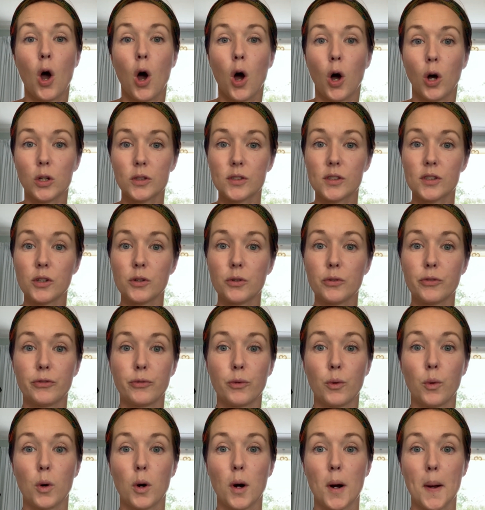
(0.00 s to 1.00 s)
Also
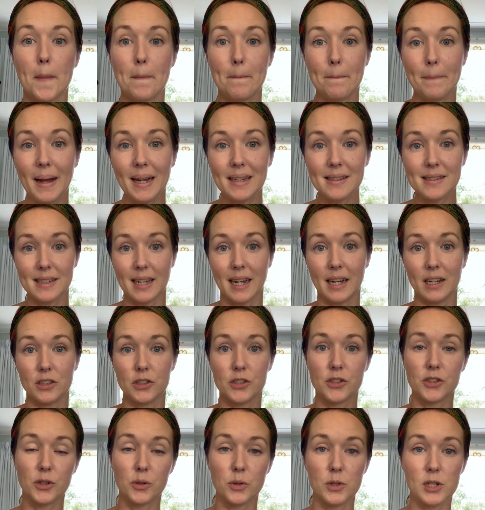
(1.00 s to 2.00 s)
for massage,
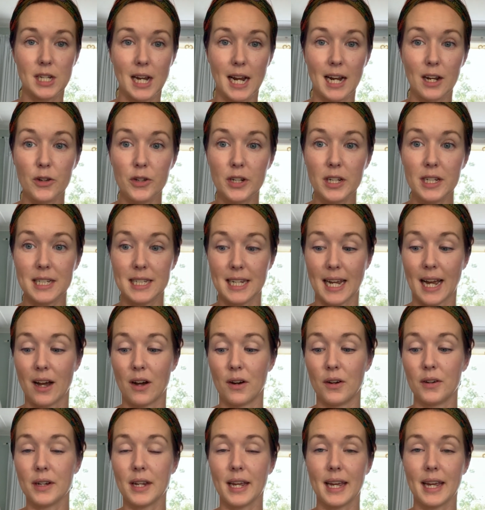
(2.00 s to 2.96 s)
so dilute it down.